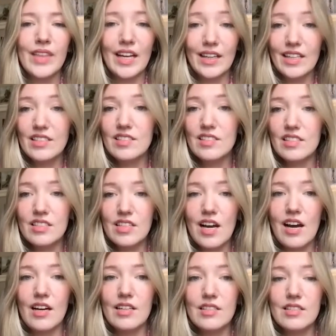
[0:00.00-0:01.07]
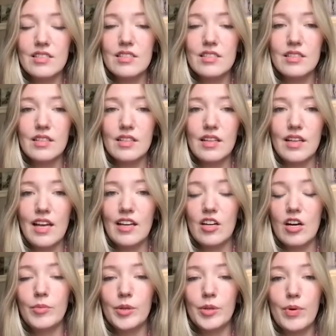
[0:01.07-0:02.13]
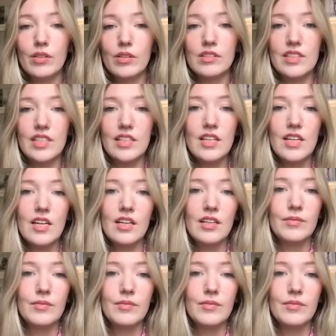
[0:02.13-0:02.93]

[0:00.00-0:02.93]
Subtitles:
that gets disguised as economic policy.